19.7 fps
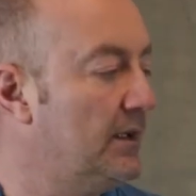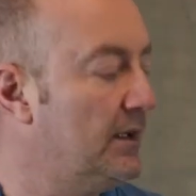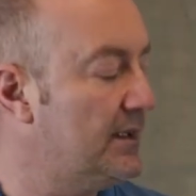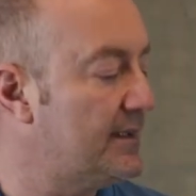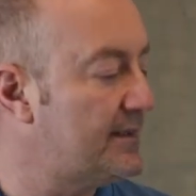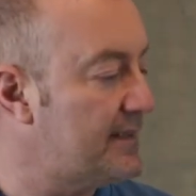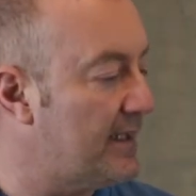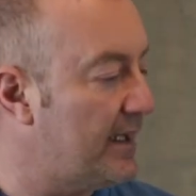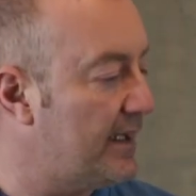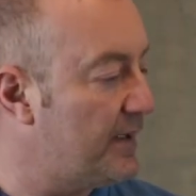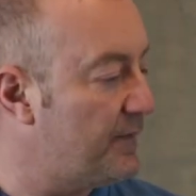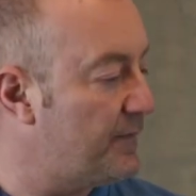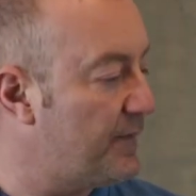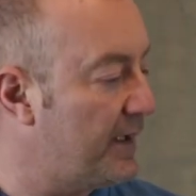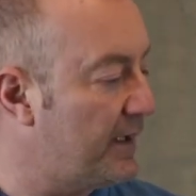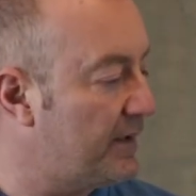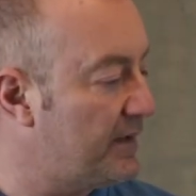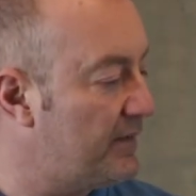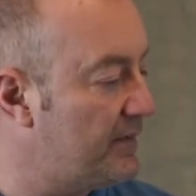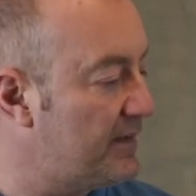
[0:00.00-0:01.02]
A side
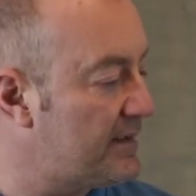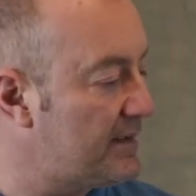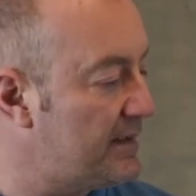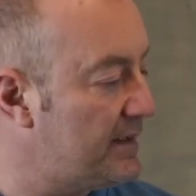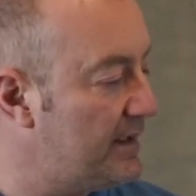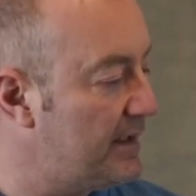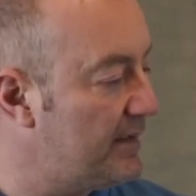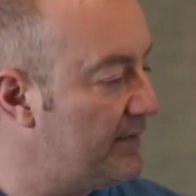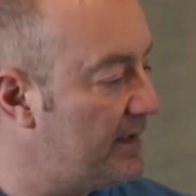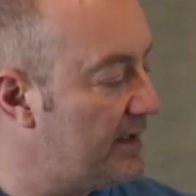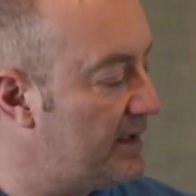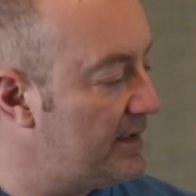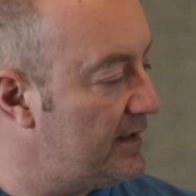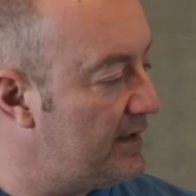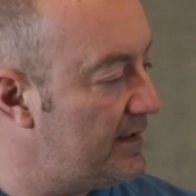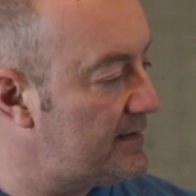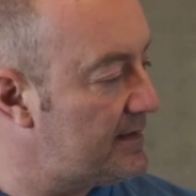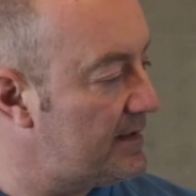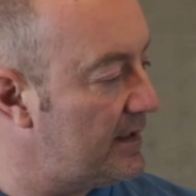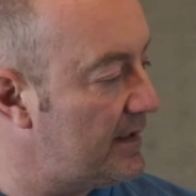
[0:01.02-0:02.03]
effect of the sleeve
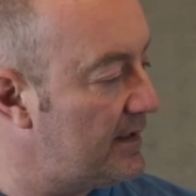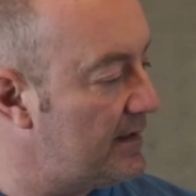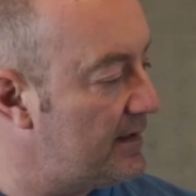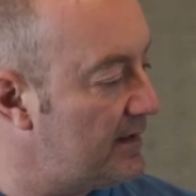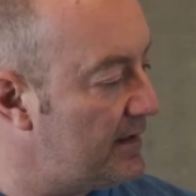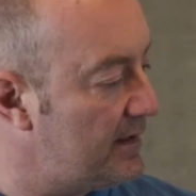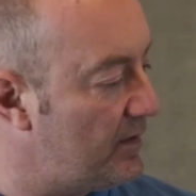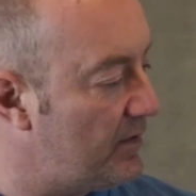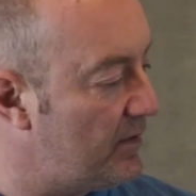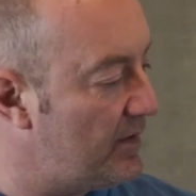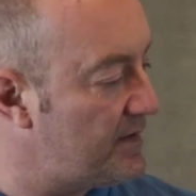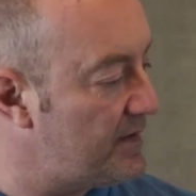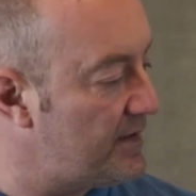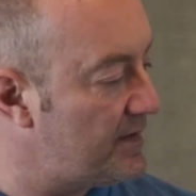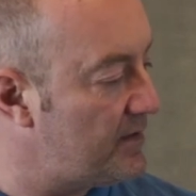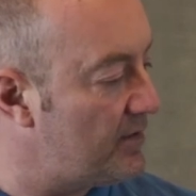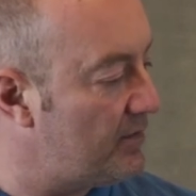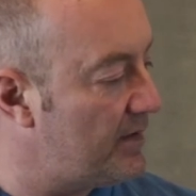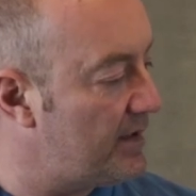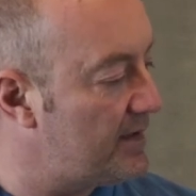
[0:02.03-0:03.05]
is that it
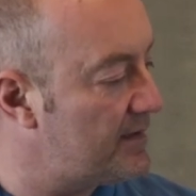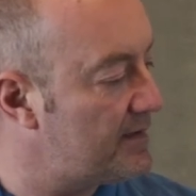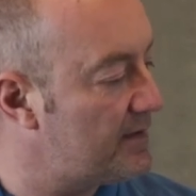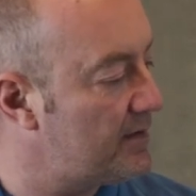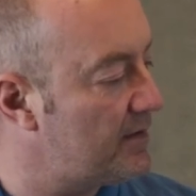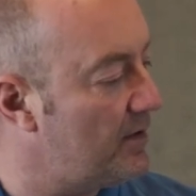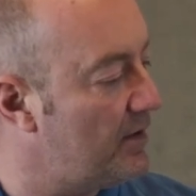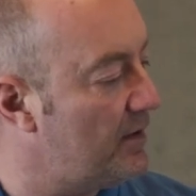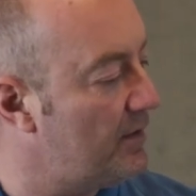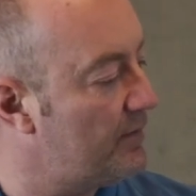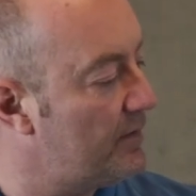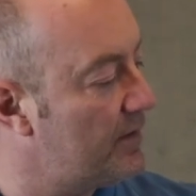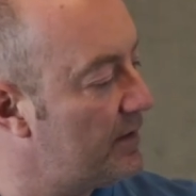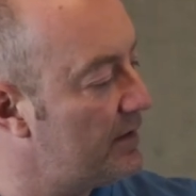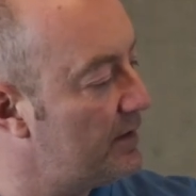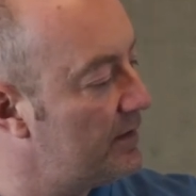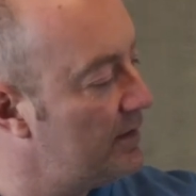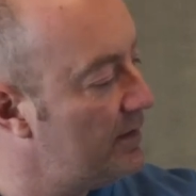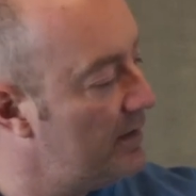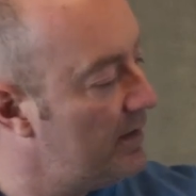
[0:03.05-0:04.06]
increases your risk
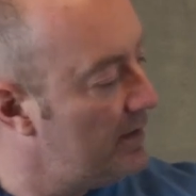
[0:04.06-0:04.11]
of